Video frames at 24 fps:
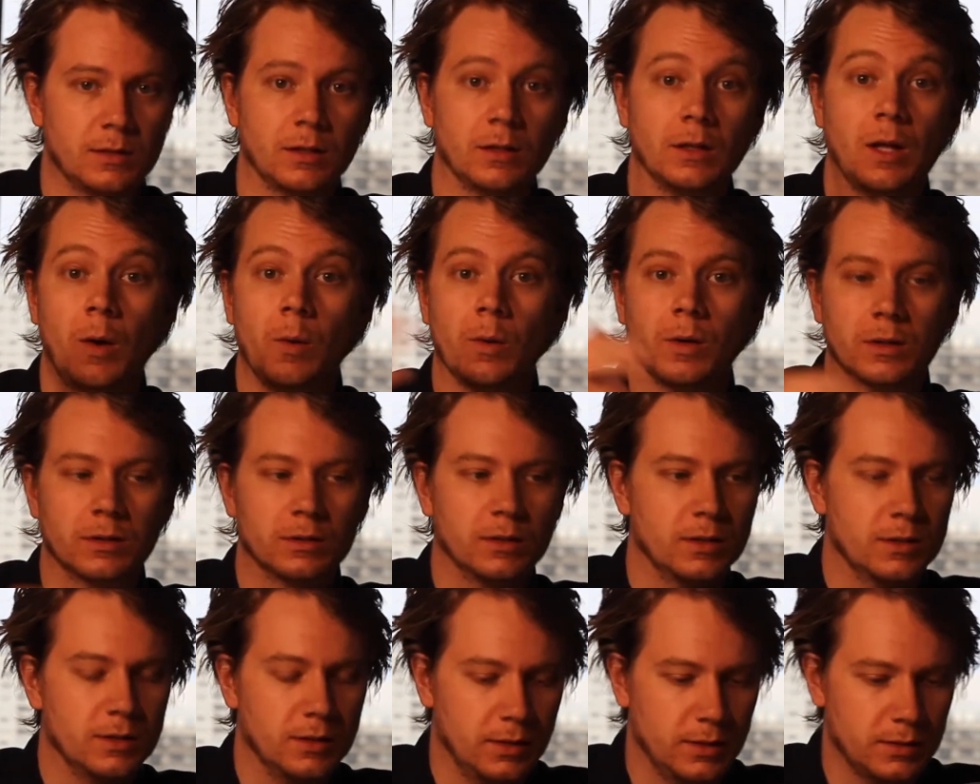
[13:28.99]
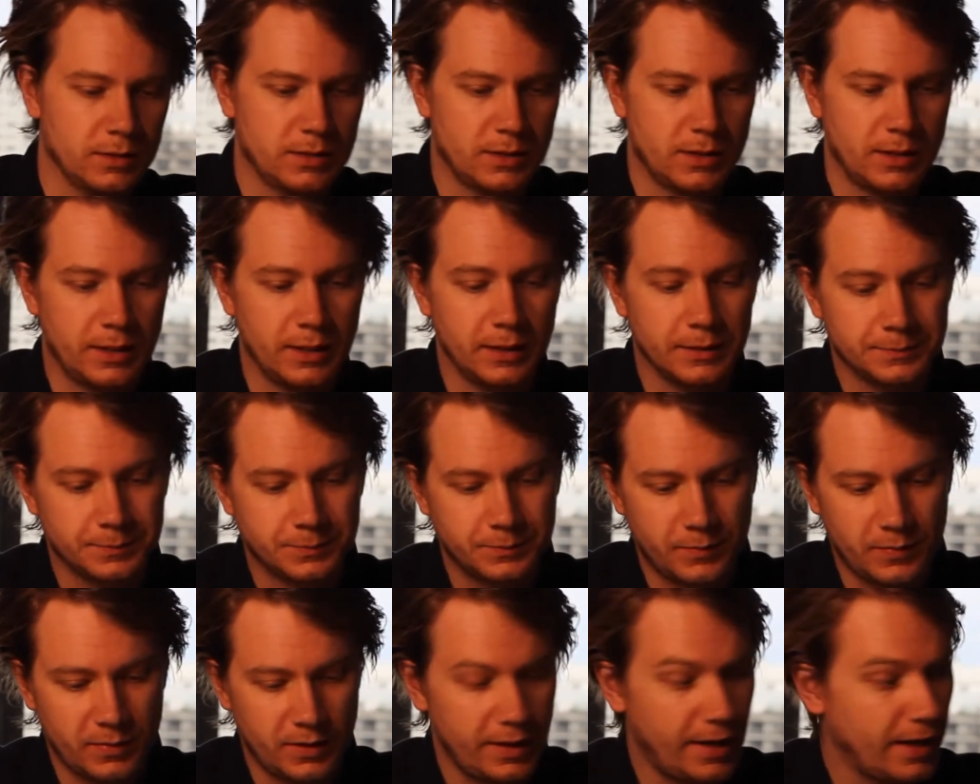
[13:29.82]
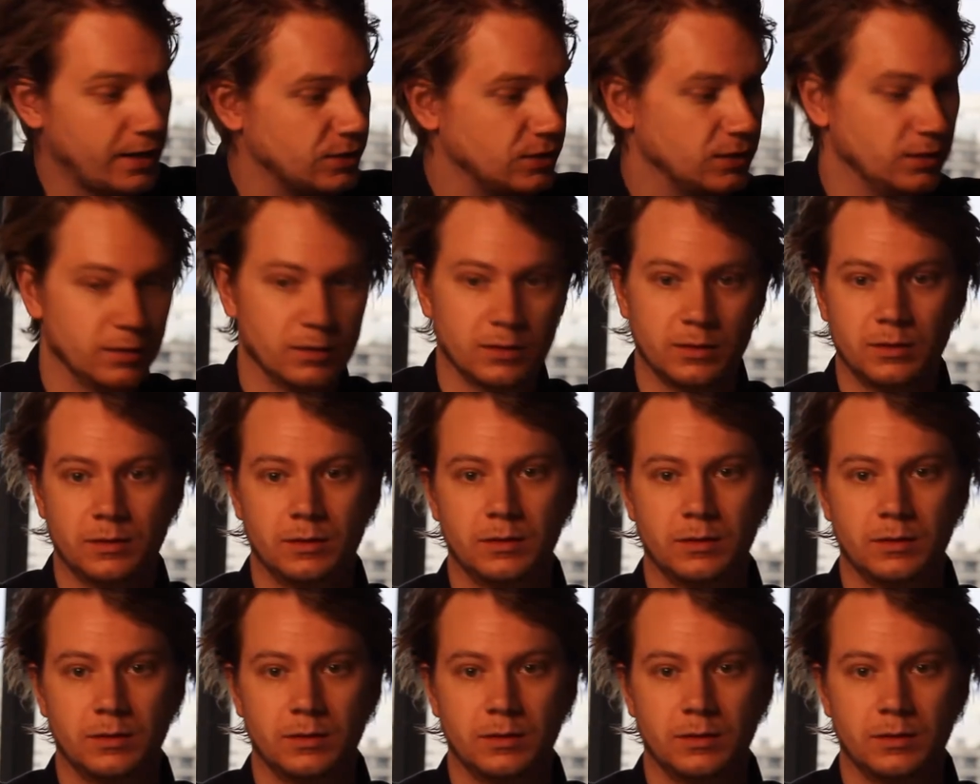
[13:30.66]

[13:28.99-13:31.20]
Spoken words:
lower. Let's actually.